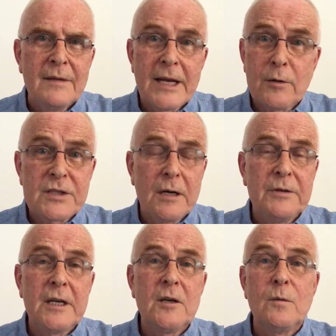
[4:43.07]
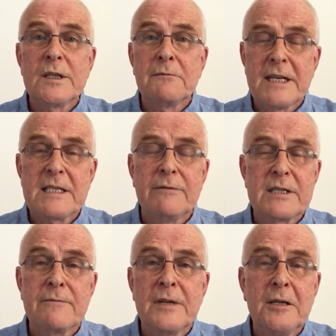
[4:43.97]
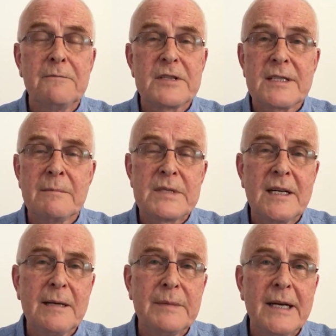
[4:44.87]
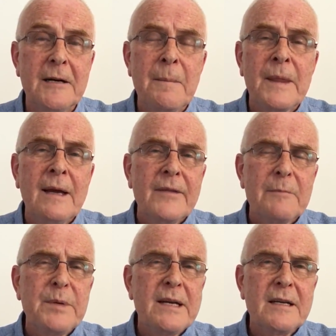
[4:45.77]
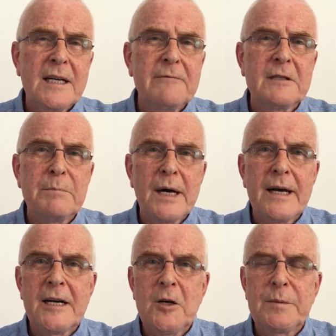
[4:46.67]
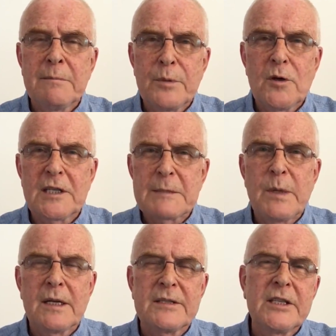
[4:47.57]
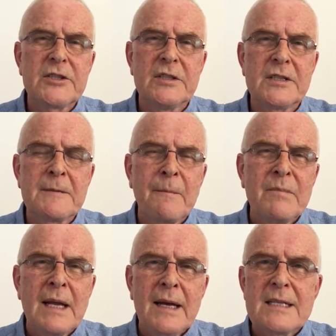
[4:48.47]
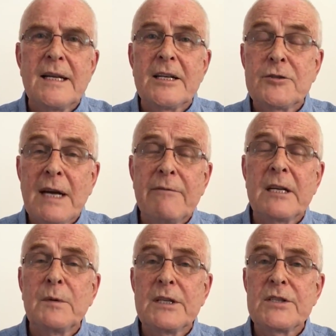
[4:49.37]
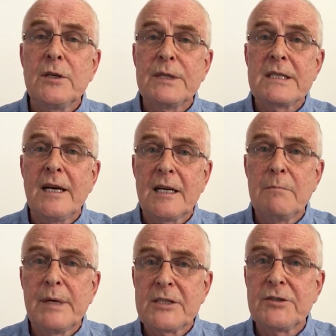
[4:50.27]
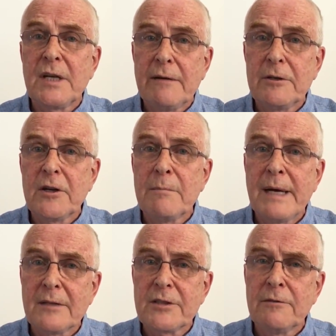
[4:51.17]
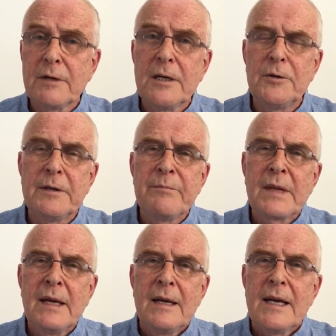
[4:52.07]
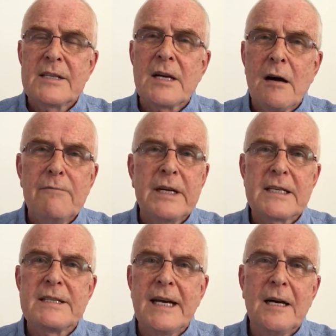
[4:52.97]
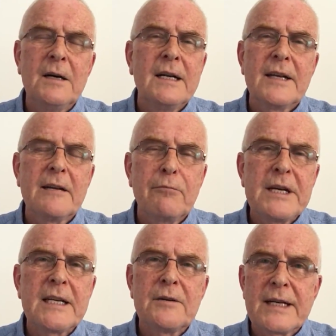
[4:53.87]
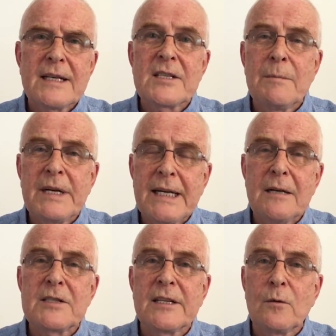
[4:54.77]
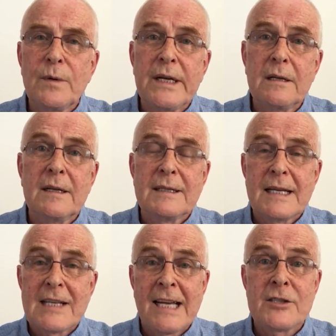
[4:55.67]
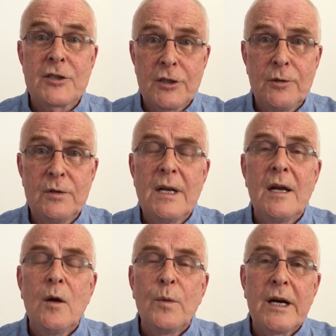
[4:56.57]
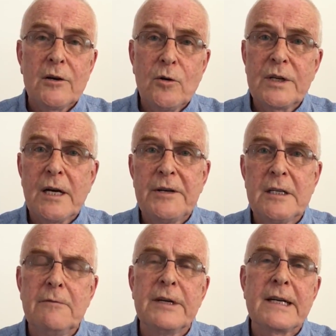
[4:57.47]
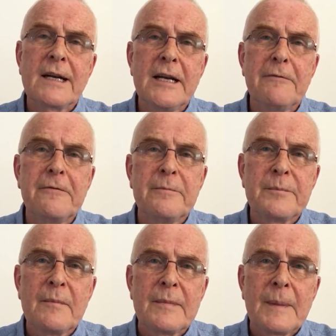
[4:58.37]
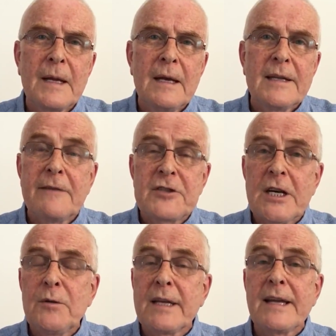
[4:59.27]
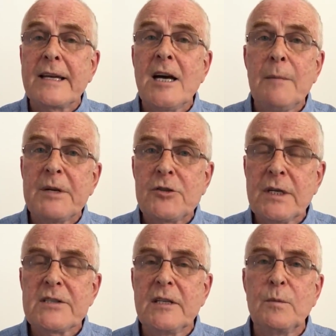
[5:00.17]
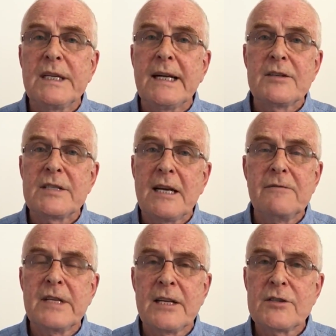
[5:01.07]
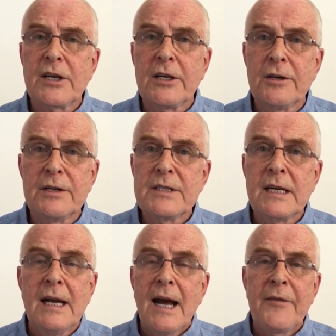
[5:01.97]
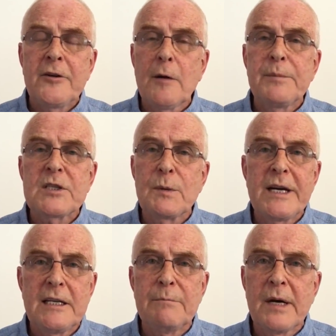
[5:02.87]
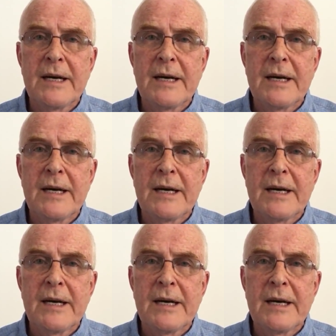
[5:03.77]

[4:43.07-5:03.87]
They also know, what the rest of us have known for some time now, that being governed by open borders politicians is like travelling with a suicidal bus driver on a mountain road. It's obvious now that if we don't get somebody else at the wheel, and soon, we are all going over a cliff. They've shown that they can't be trusted with our safety and security, and they're not persuaded